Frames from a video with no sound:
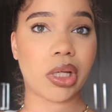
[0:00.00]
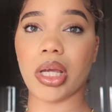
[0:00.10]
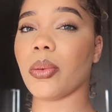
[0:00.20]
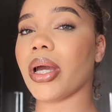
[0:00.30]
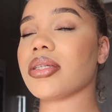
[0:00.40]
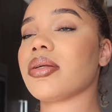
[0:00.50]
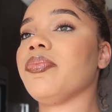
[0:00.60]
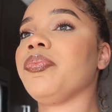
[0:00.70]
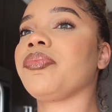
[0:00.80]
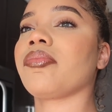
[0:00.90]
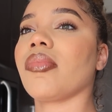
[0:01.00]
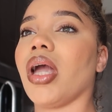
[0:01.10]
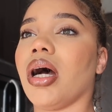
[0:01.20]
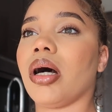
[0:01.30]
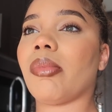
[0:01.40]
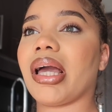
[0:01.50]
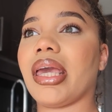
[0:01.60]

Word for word: Anyways, um, I